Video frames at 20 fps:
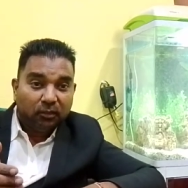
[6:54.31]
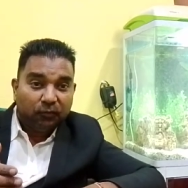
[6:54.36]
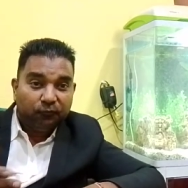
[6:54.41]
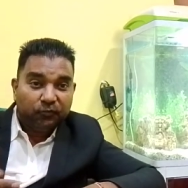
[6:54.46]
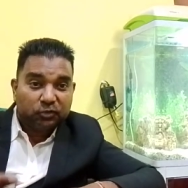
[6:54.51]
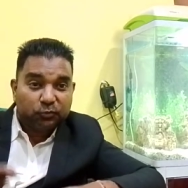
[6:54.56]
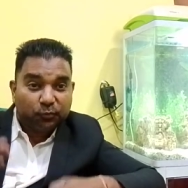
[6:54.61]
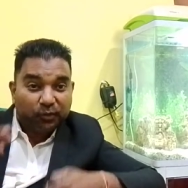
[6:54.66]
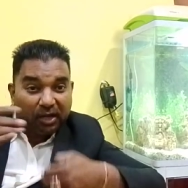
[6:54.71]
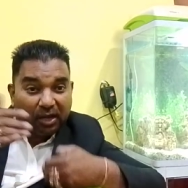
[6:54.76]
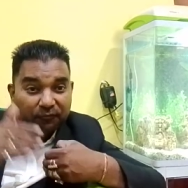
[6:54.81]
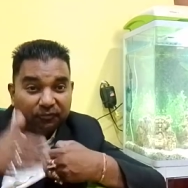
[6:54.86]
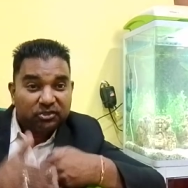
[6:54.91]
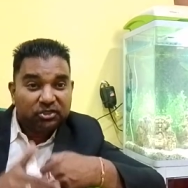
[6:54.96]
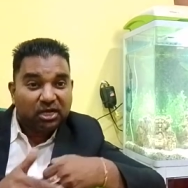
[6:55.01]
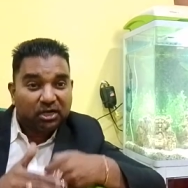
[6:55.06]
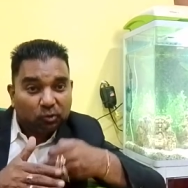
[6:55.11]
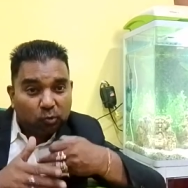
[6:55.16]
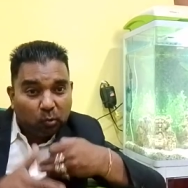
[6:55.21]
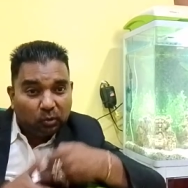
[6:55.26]
which
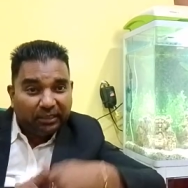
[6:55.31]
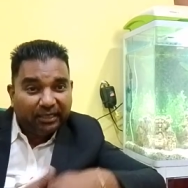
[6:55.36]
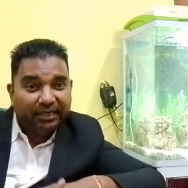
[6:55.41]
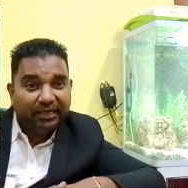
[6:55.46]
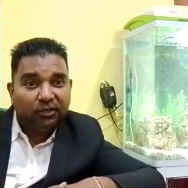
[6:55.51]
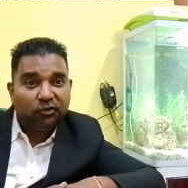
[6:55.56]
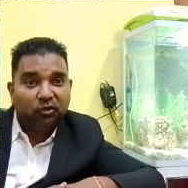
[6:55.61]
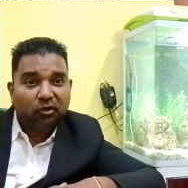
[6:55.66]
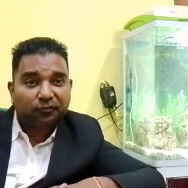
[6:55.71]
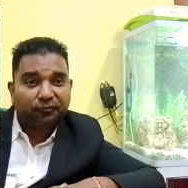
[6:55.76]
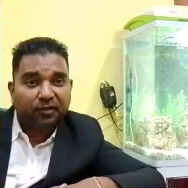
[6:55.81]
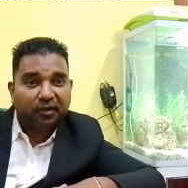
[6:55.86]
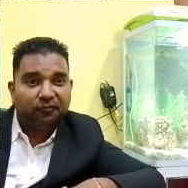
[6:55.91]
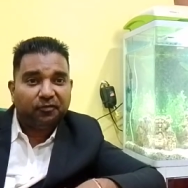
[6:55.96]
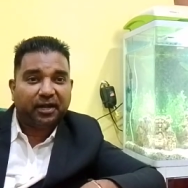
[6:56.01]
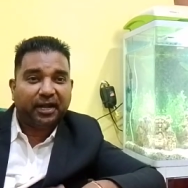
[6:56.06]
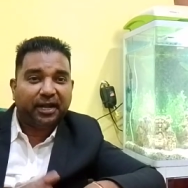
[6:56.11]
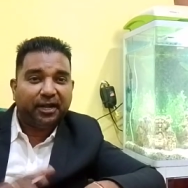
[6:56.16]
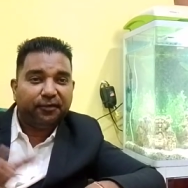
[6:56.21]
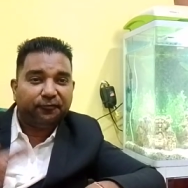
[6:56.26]
are totally in your
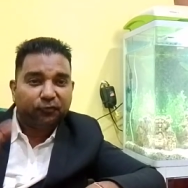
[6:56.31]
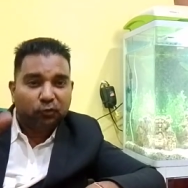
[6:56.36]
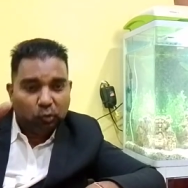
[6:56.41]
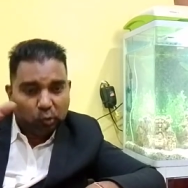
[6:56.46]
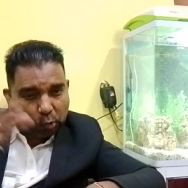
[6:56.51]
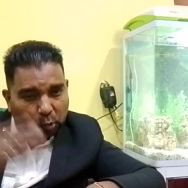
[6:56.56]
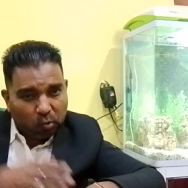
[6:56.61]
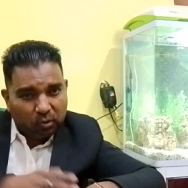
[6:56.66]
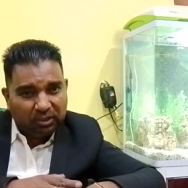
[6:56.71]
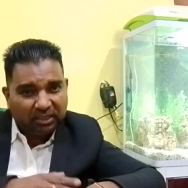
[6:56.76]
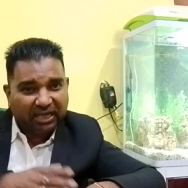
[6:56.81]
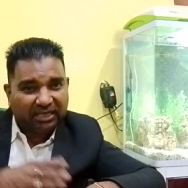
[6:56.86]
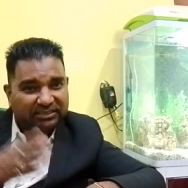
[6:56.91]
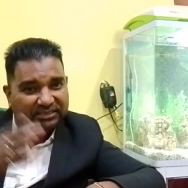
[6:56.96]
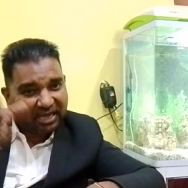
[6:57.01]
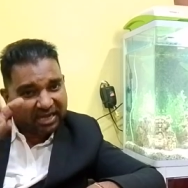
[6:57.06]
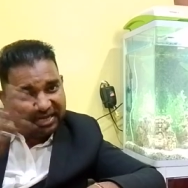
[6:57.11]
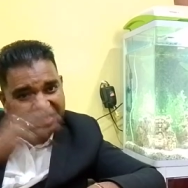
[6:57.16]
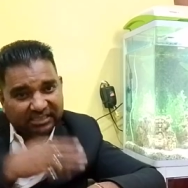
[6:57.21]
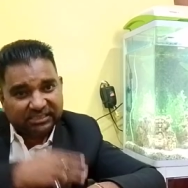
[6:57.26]
favor, and if you don't
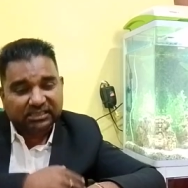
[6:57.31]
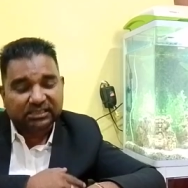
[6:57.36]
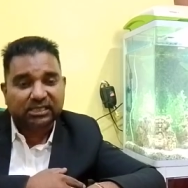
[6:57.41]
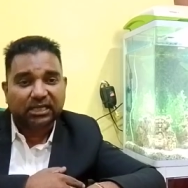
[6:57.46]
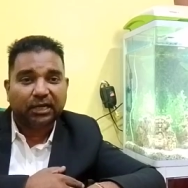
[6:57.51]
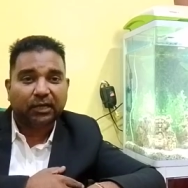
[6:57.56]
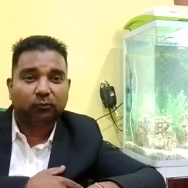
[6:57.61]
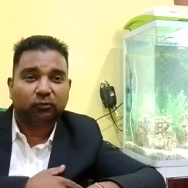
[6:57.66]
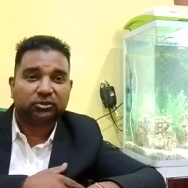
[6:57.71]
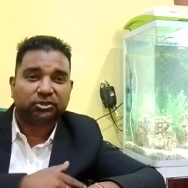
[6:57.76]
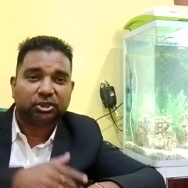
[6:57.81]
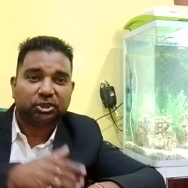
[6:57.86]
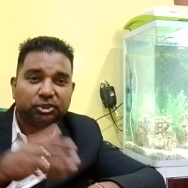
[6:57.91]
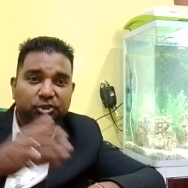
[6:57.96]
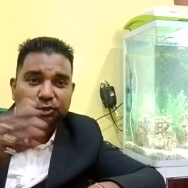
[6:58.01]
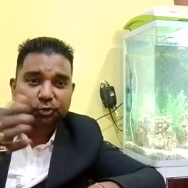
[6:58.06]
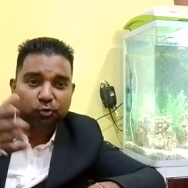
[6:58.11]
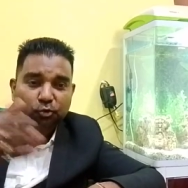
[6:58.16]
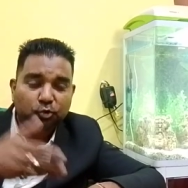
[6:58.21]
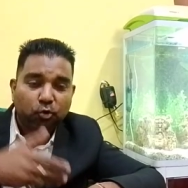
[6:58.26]
ask unnecessary
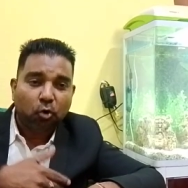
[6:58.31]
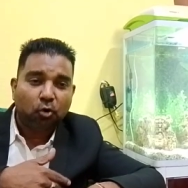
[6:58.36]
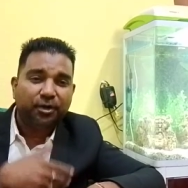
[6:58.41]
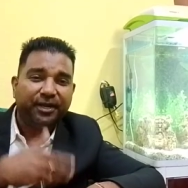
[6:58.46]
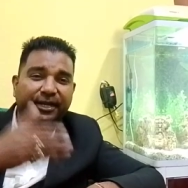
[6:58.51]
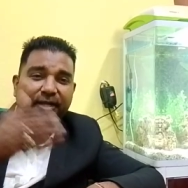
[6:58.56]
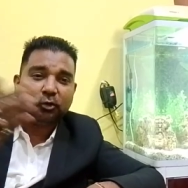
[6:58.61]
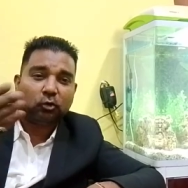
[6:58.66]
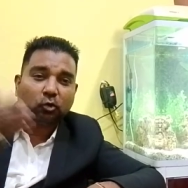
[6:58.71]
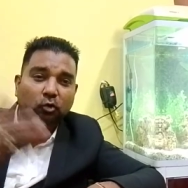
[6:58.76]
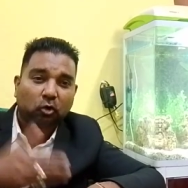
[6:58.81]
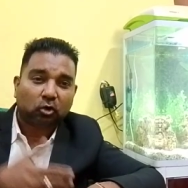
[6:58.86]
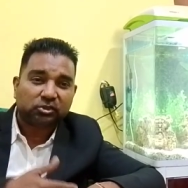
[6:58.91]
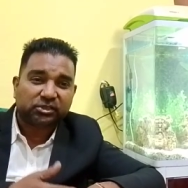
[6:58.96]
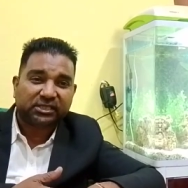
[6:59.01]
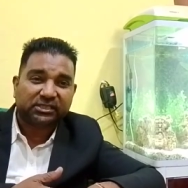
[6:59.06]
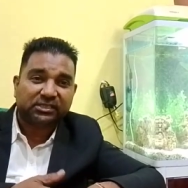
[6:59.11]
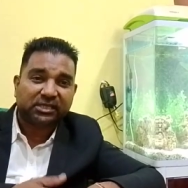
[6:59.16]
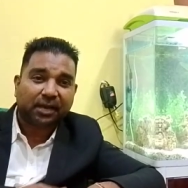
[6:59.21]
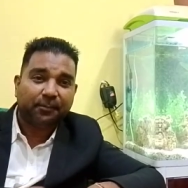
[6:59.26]
questions, you don't need to
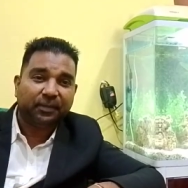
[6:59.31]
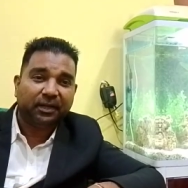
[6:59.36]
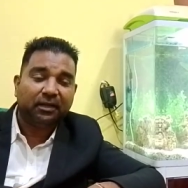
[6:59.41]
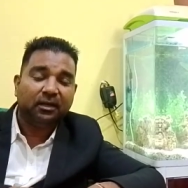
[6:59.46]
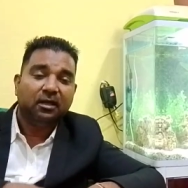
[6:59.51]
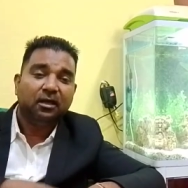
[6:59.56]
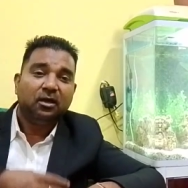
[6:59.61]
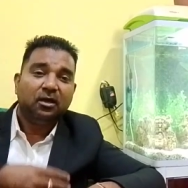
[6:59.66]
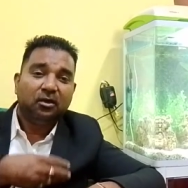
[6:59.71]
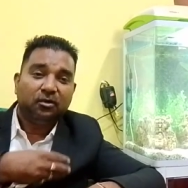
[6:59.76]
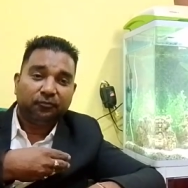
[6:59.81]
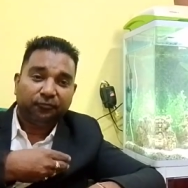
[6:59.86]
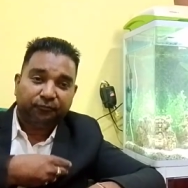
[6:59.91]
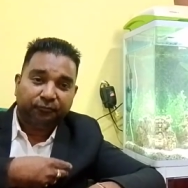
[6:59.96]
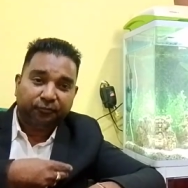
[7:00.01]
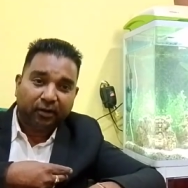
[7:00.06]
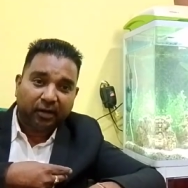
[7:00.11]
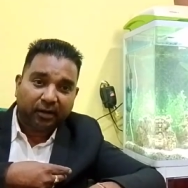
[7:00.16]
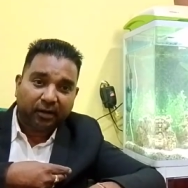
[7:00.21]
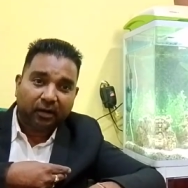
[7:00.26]
cross-examine
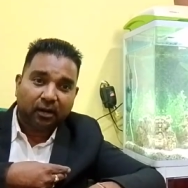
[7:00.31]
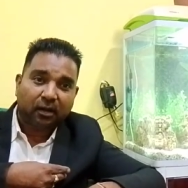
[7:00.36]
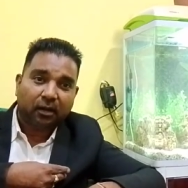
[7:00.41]
for